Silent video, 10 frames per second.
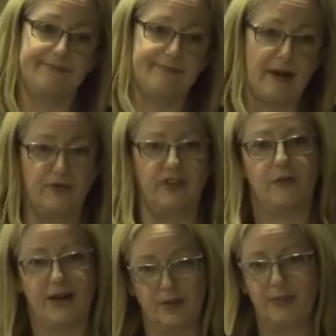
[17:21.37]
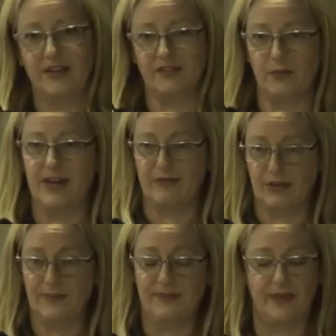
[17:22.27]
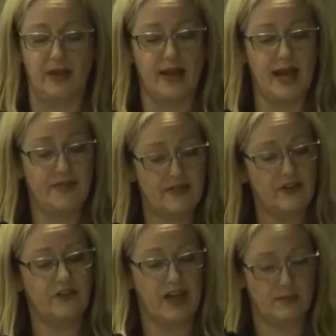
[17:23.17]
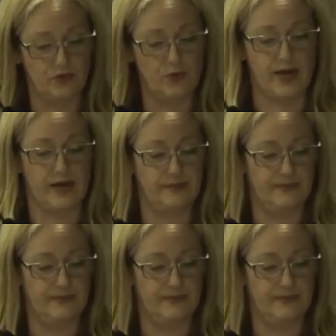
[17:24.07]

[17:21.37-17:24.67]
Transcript: bouncing around the place or whatever. And then they just kept talking.